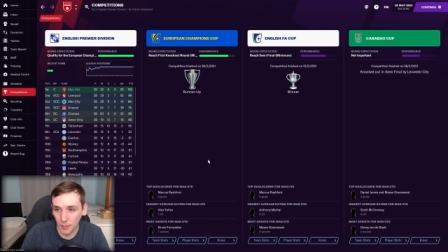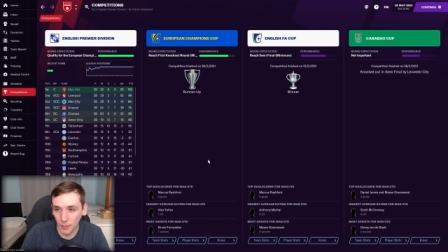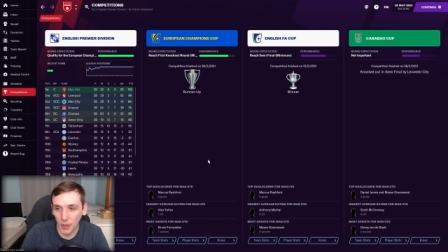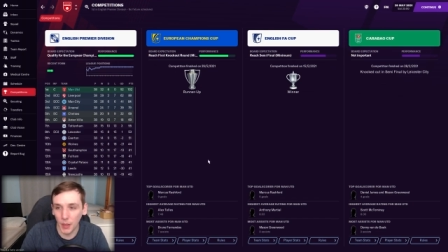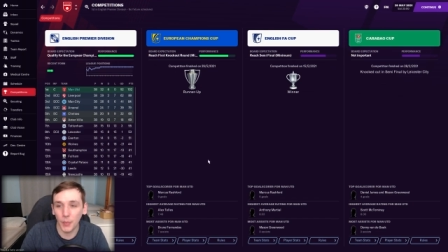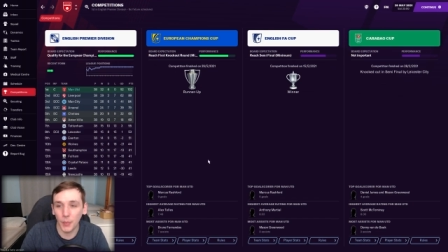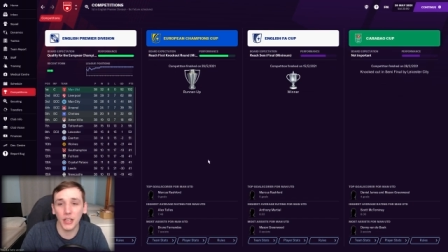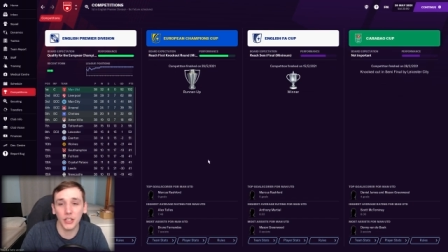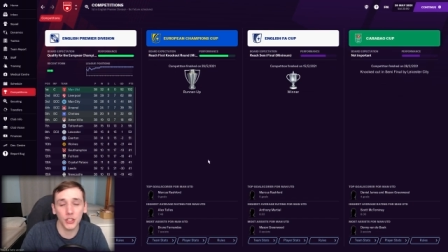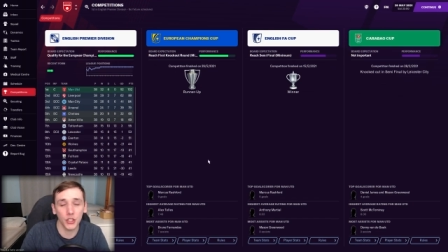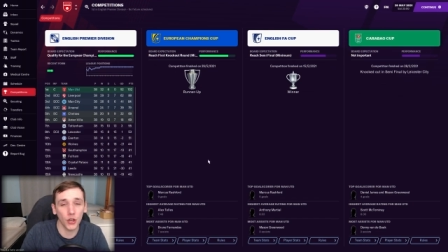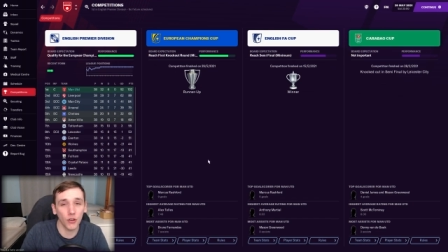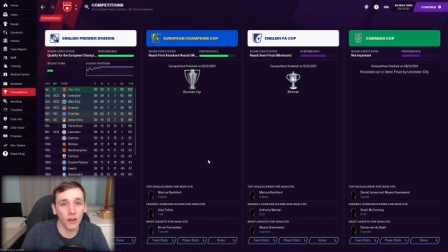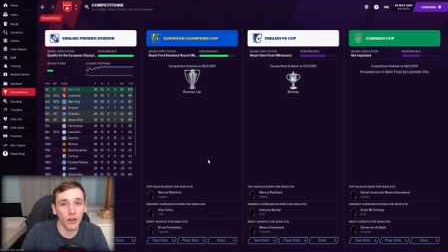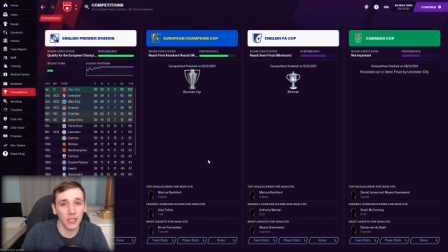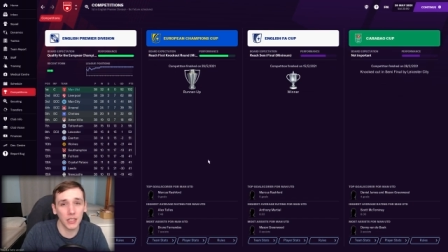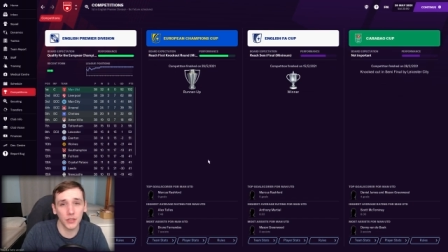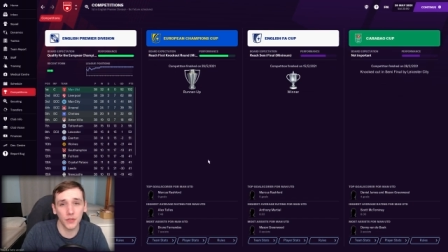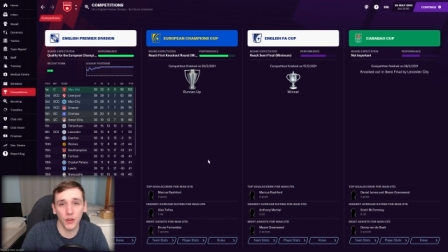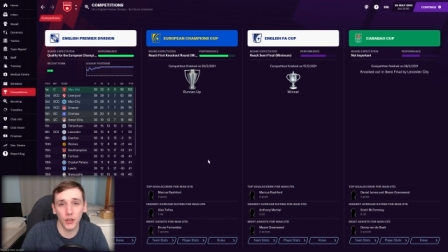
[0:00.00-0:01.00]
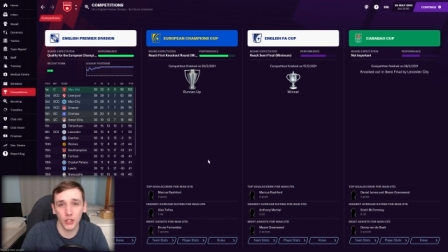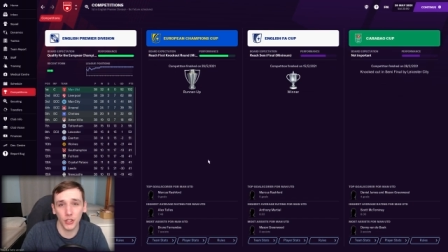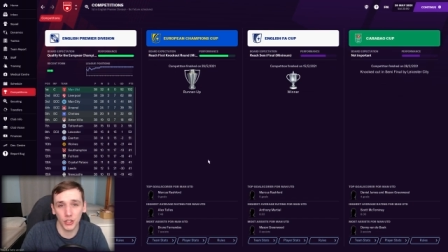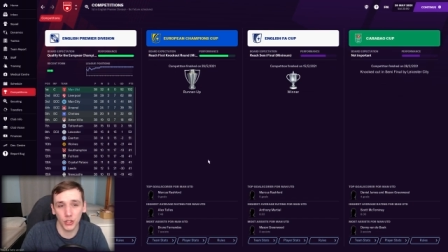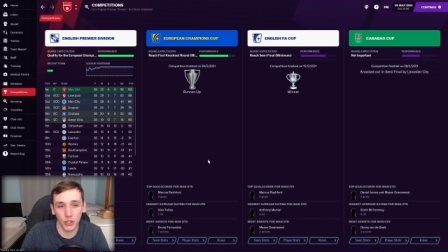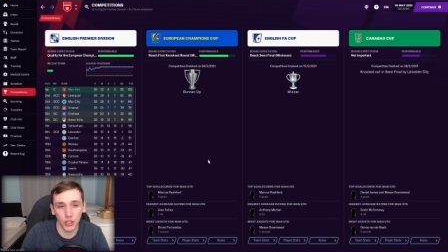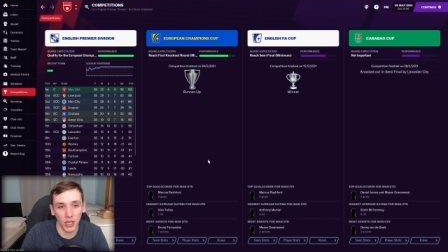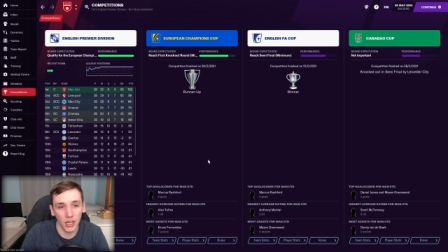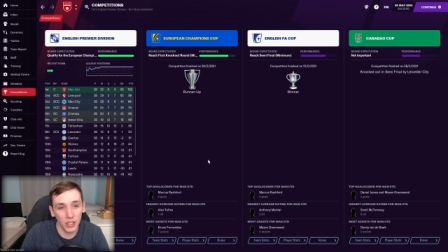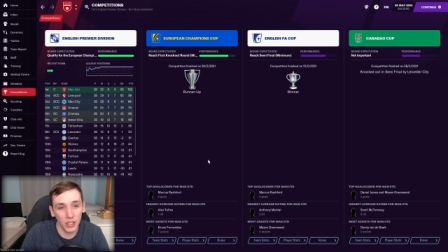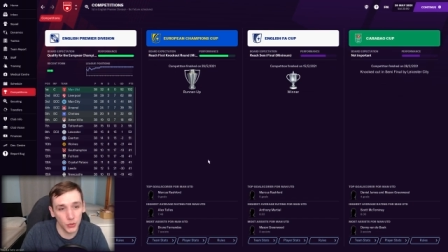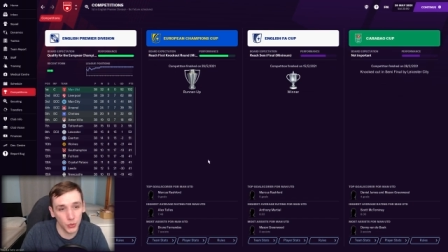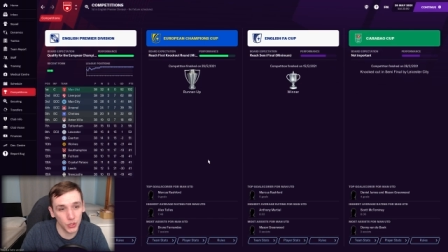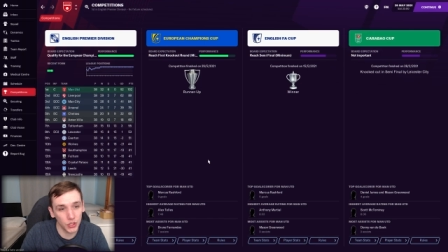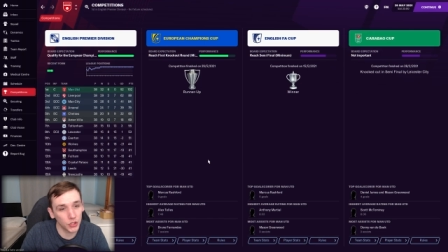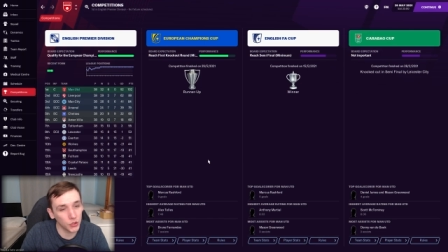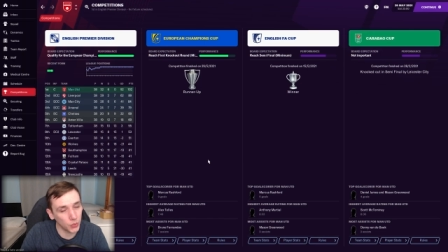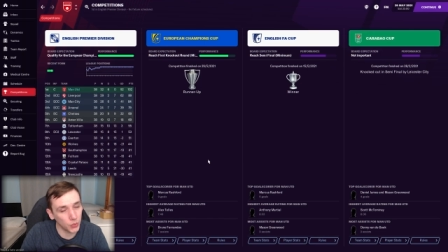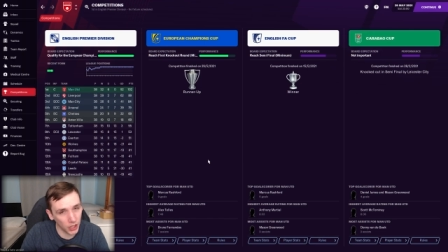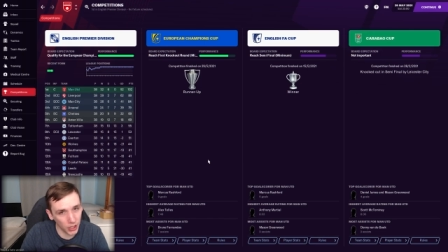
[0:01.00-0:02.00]
Maybe a Sir Alex Ferguson challenge, which
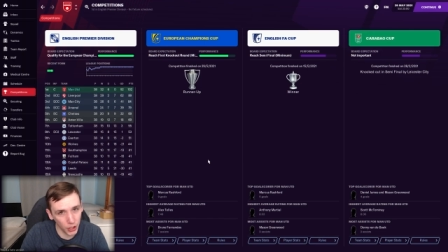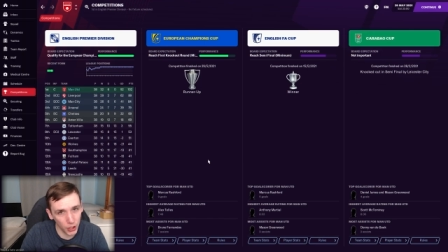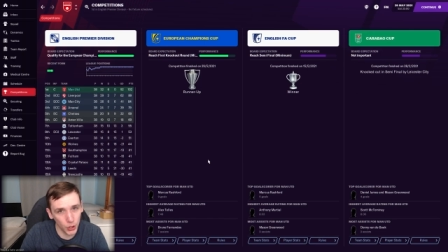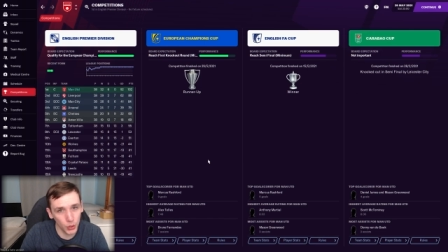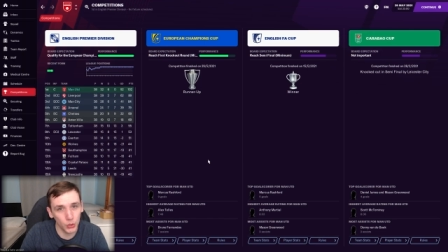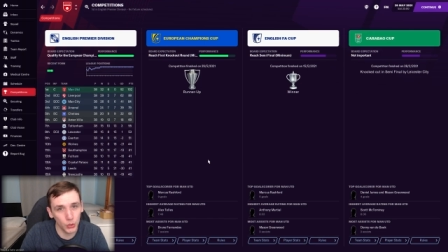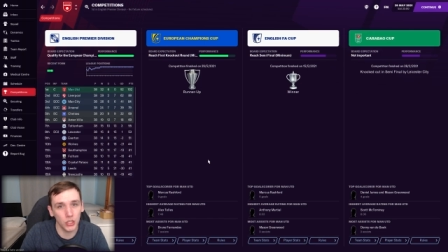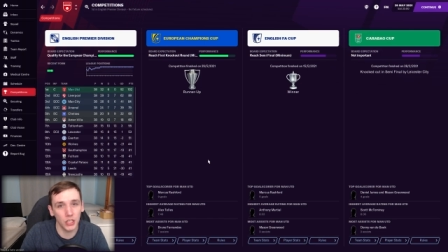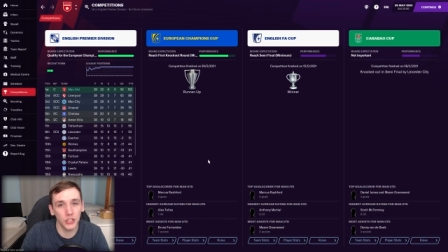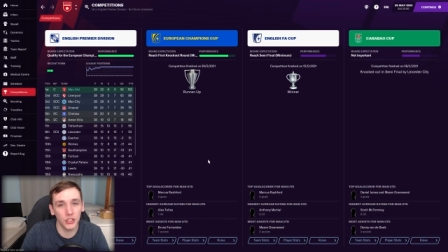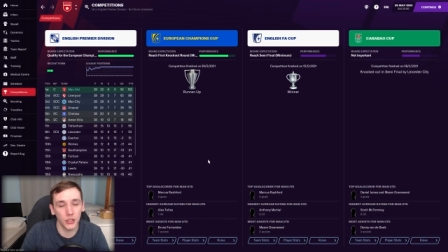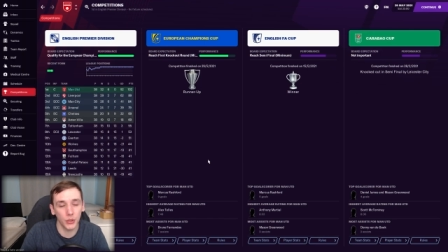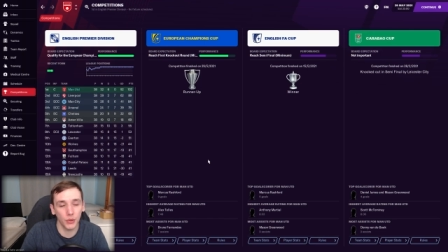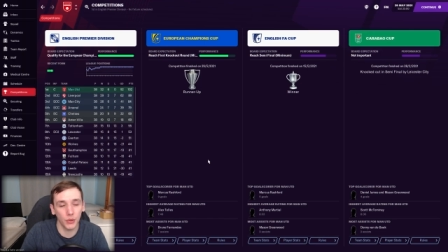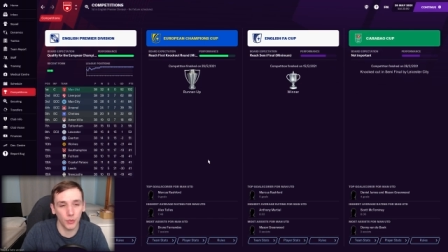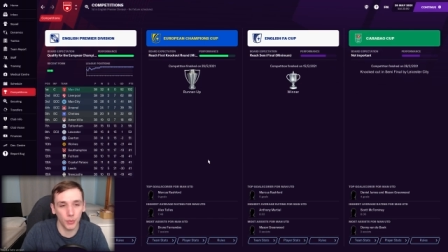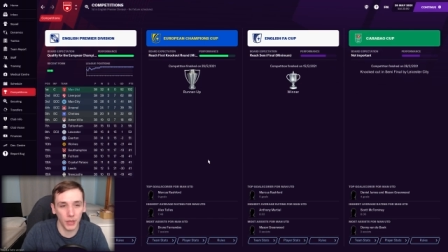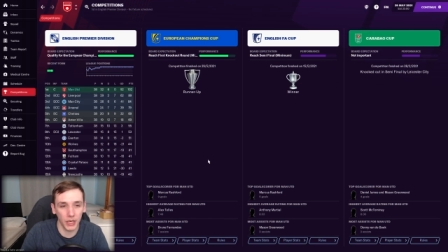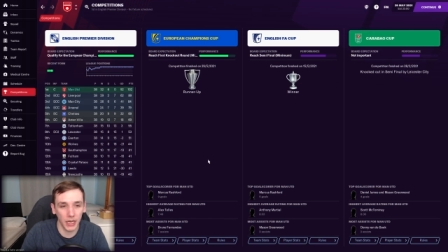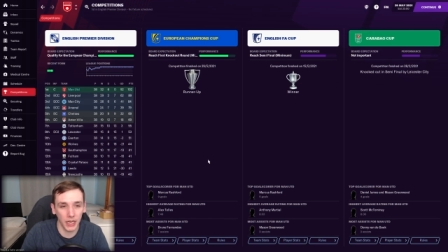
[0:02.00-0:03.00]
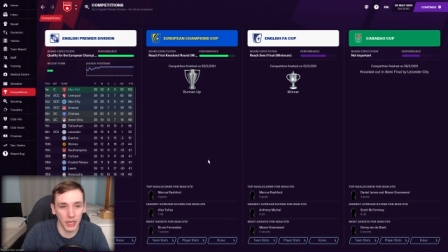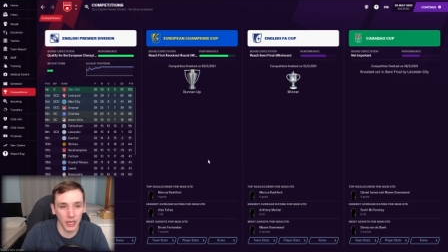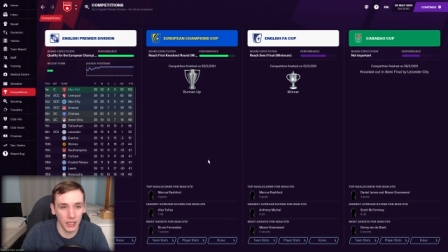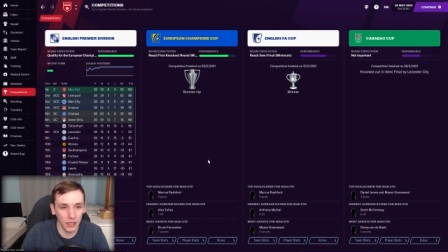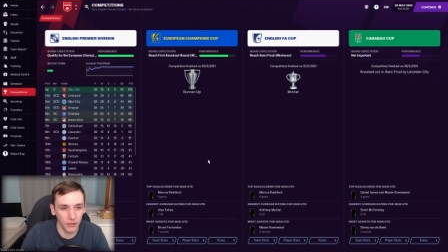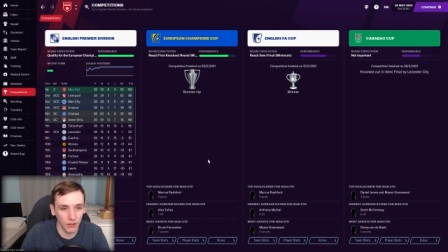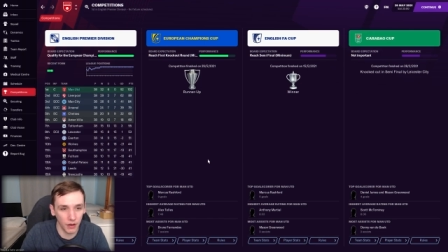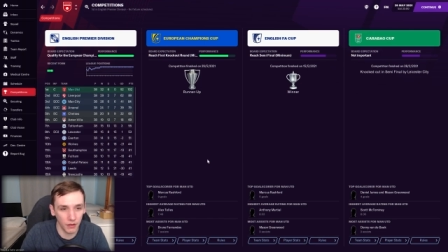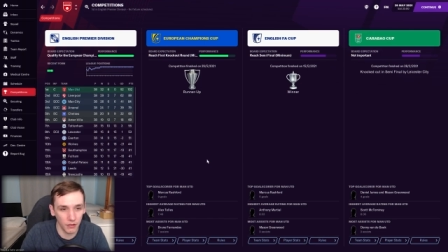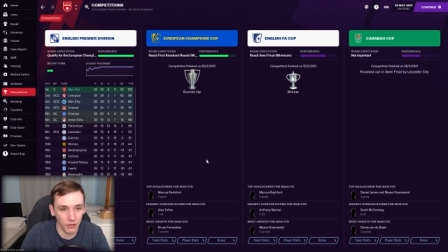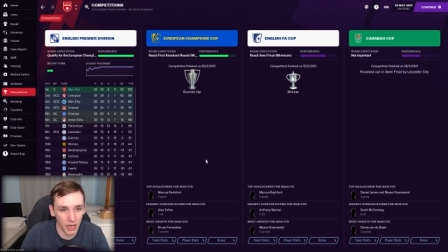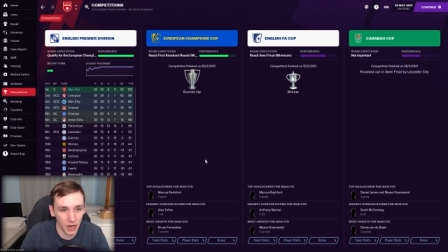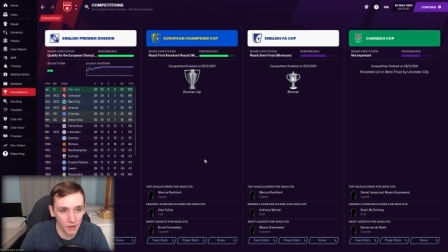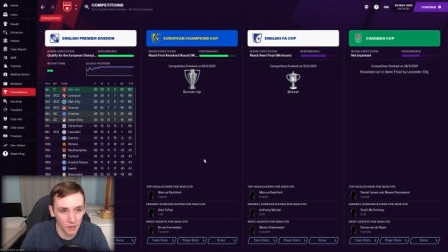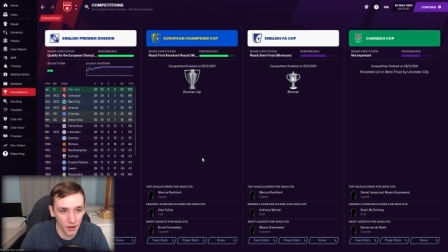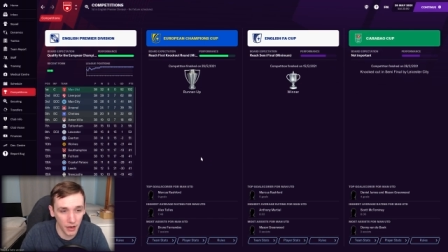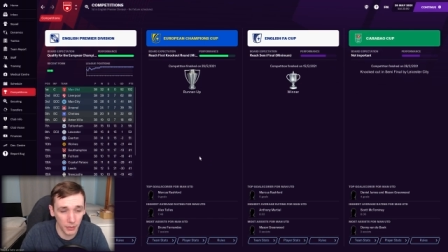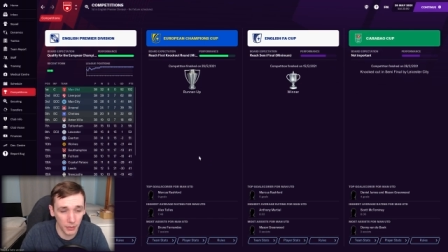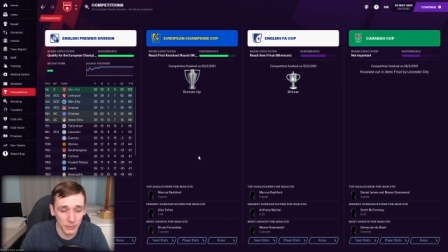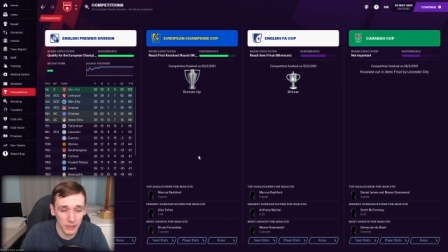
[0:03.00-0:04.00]
is what I usually do at the beginning of every
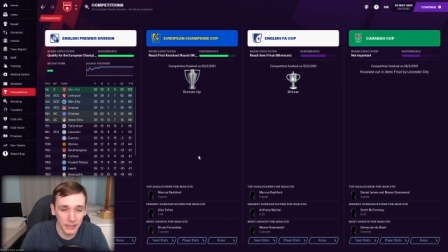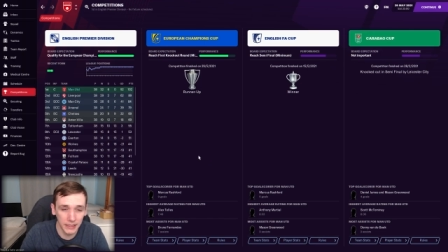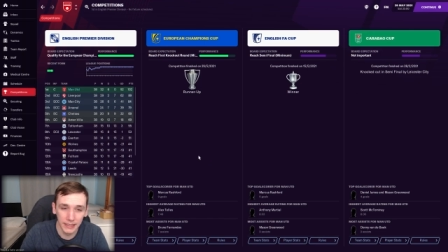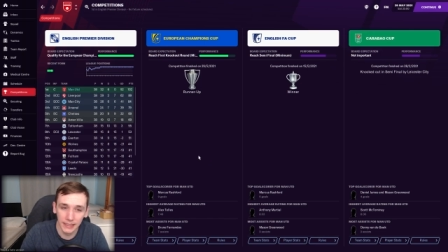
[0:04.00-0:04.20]
FM.